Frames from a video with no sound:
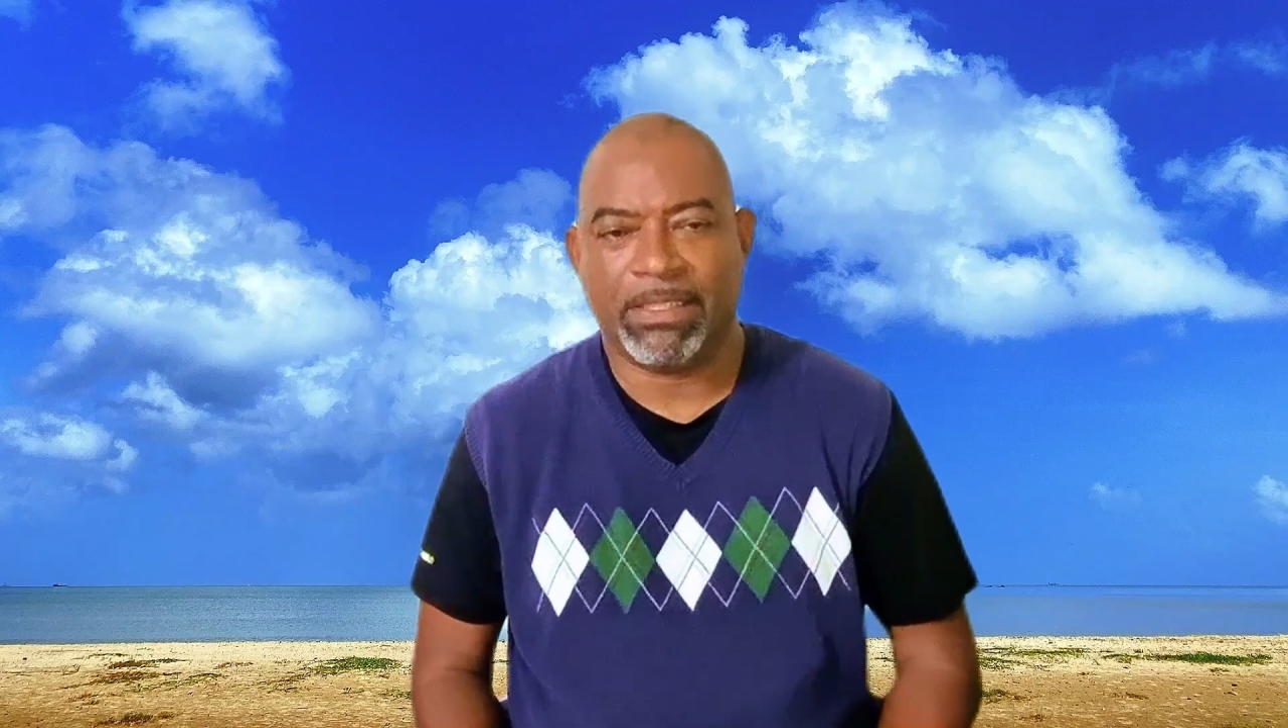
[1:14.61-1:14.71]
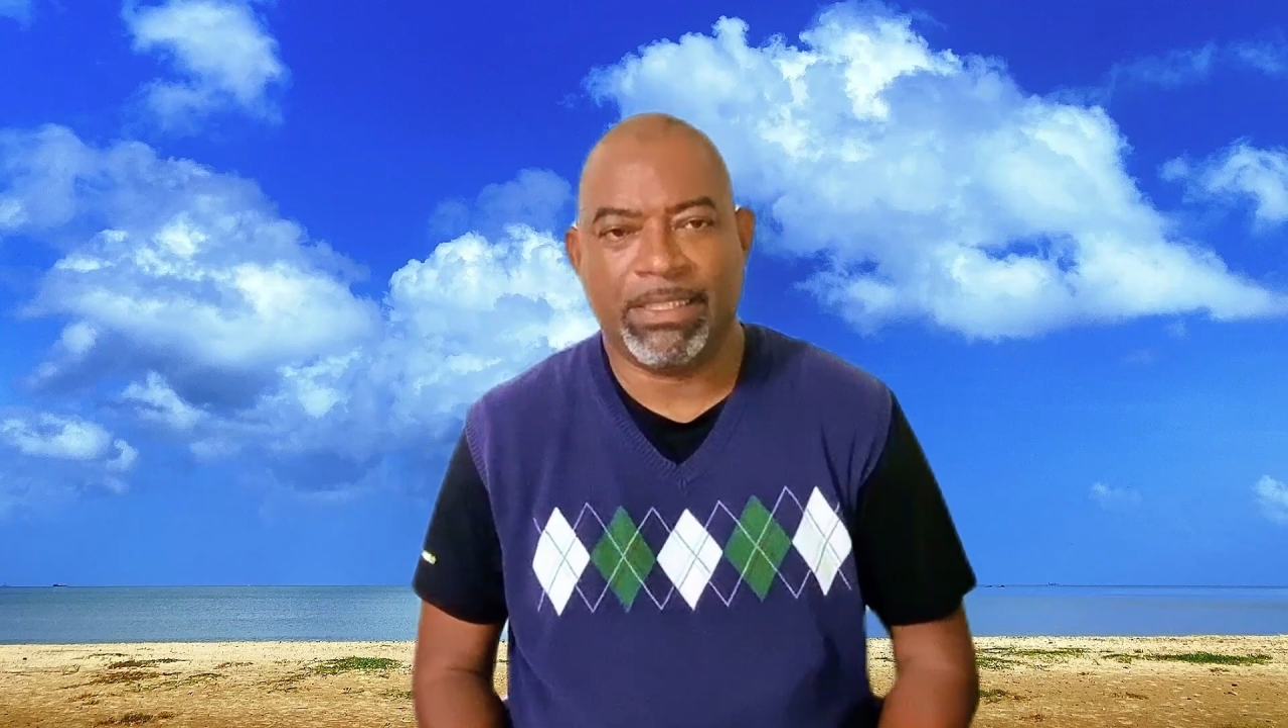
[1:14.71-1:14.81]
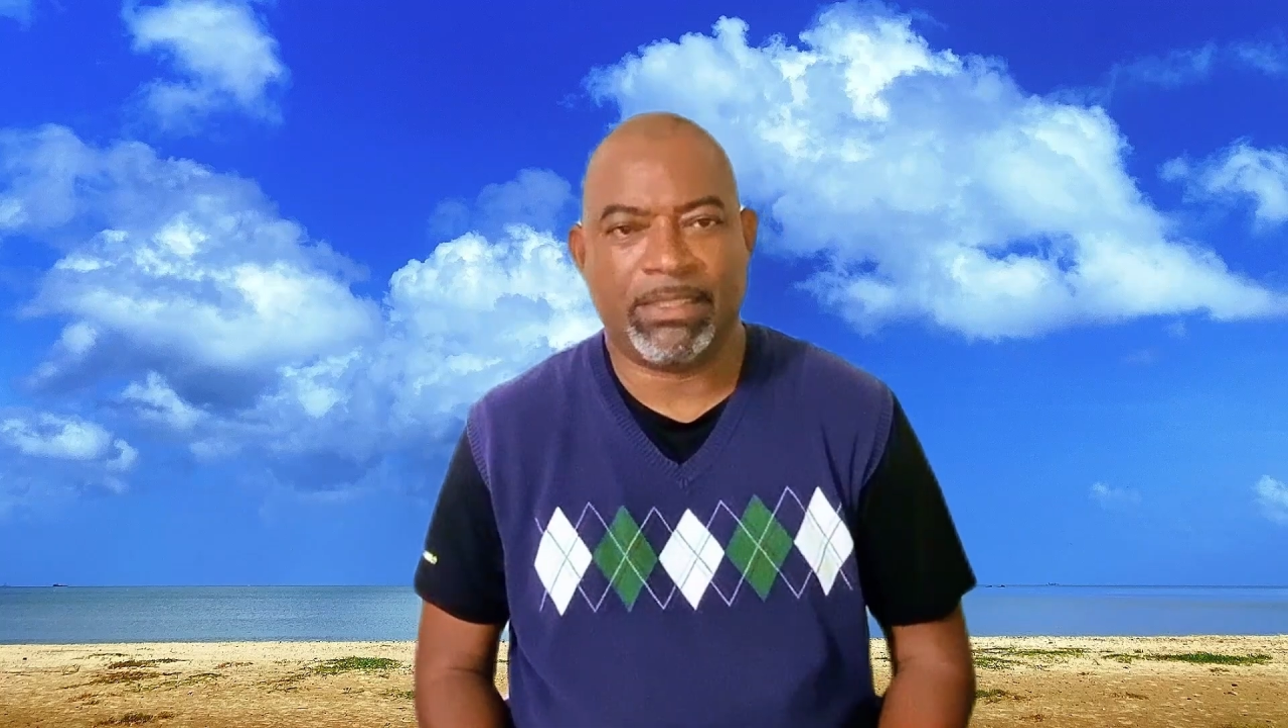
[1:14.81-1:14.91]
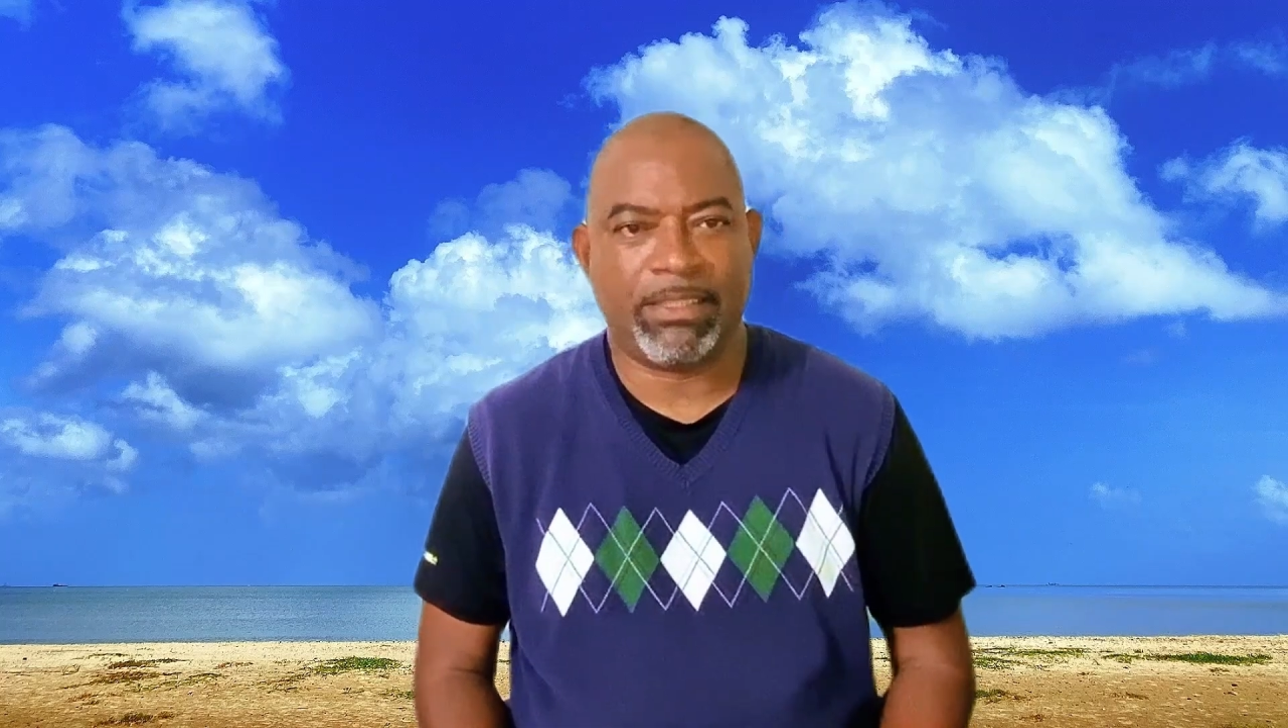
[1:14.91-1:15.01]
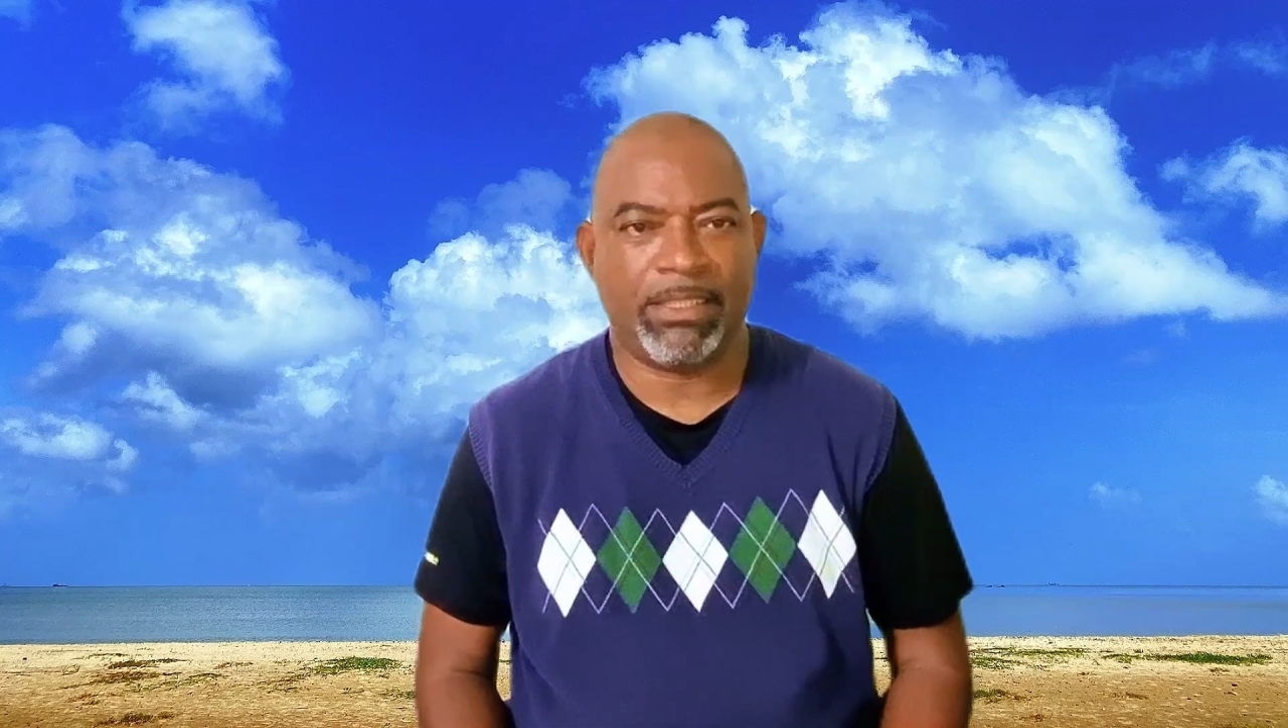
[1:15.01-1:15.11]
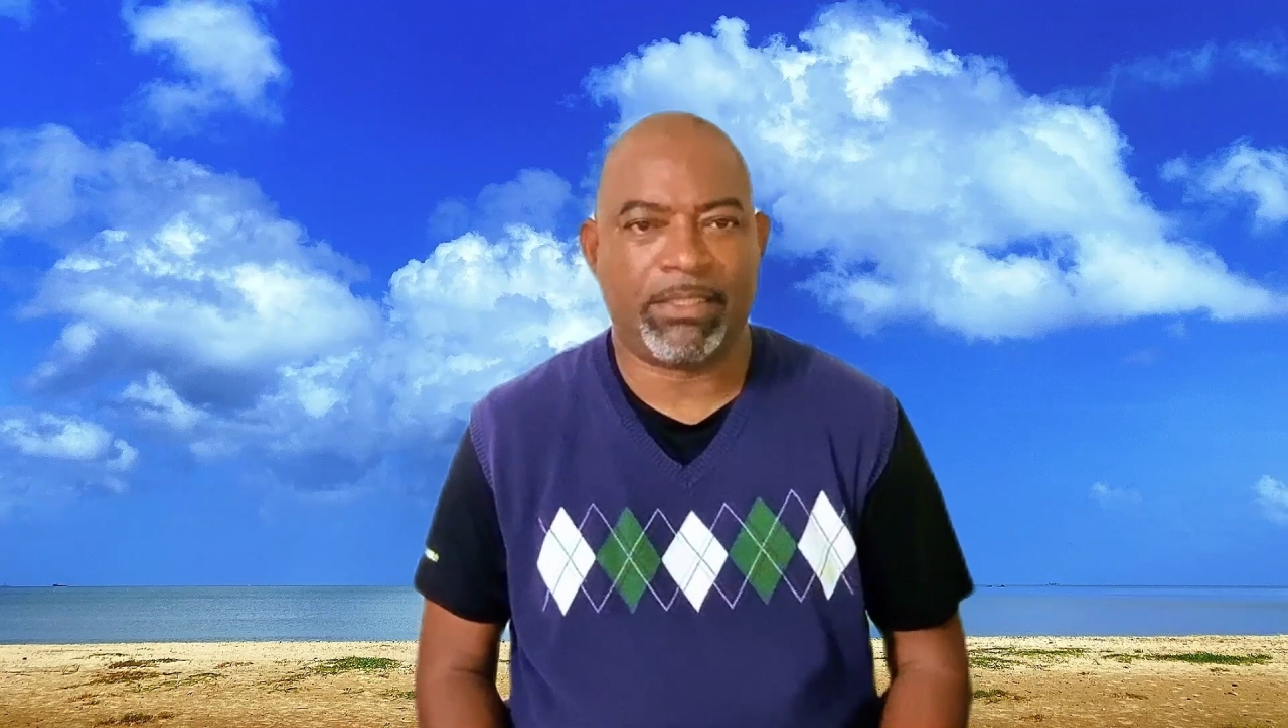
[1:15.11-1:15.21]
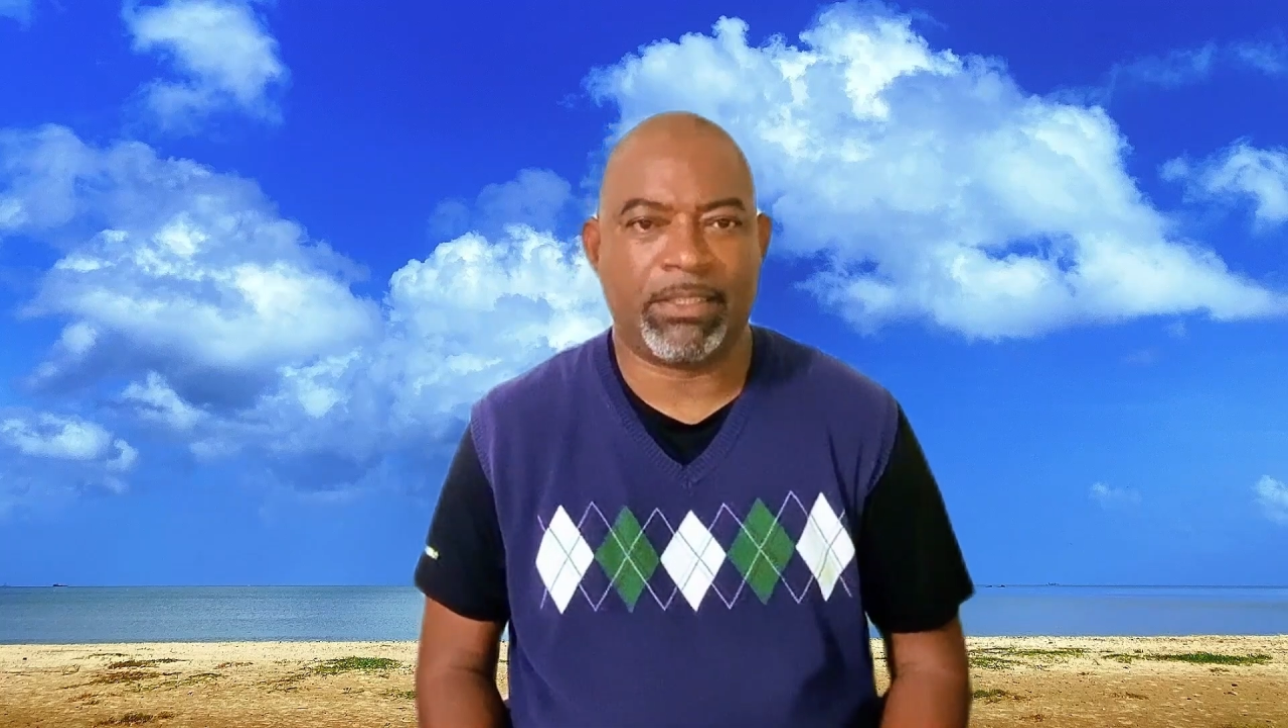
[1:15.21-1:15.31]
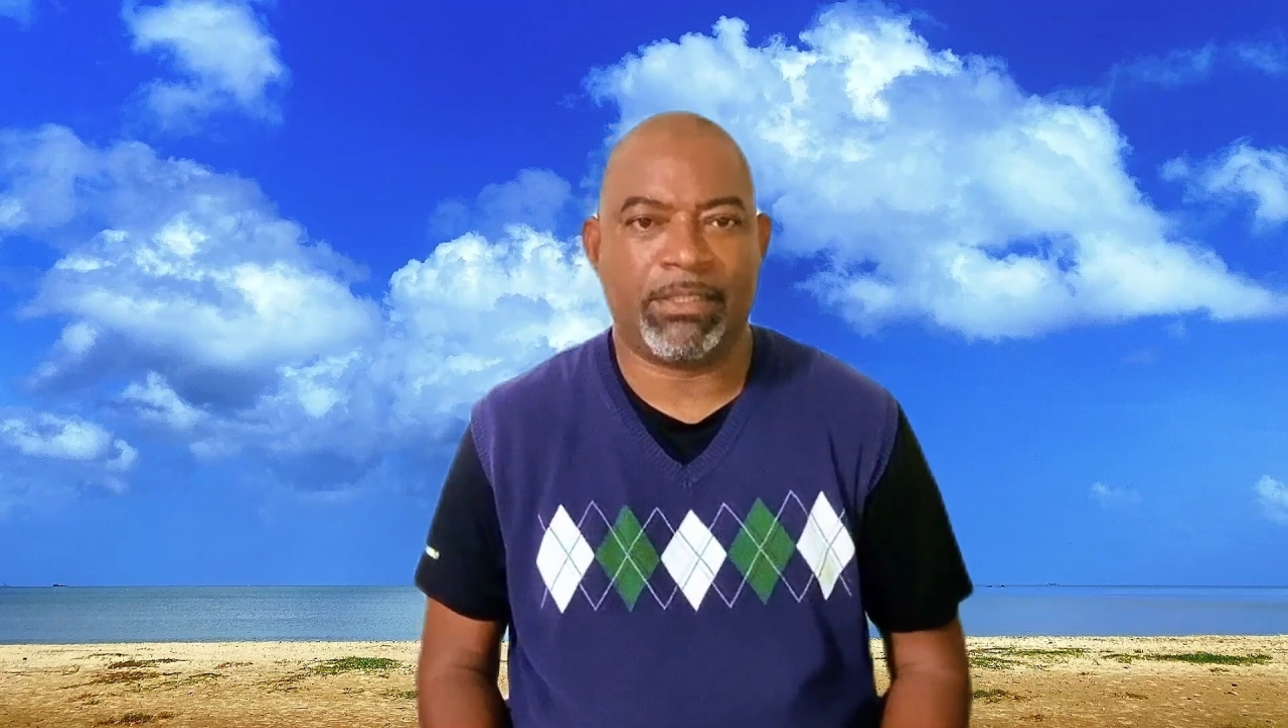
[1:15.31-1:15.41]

needs teacher.